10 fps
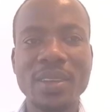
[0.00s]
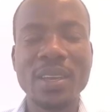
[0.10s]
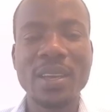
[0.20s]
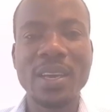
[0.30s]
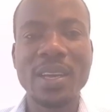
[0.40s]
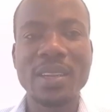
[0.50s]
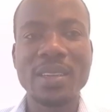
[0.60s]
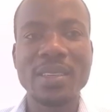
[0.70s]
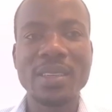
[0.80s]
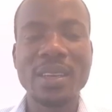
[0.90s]
And
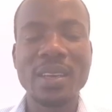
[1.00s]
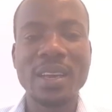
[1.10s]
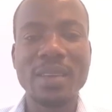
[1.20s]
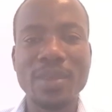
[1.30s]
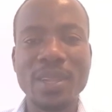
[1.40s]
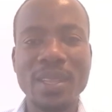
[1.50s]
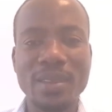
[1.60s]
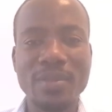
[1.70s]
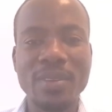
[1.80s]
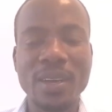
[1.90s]
I believe
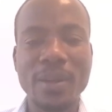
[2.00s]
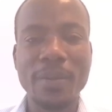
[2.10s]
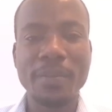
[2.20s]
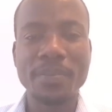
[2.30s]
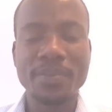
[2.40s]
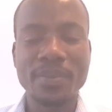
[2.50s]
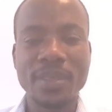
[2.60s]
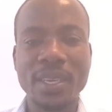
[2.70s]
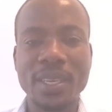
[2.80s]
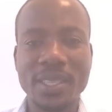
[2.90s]

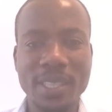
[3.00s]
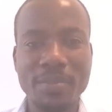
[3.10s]
it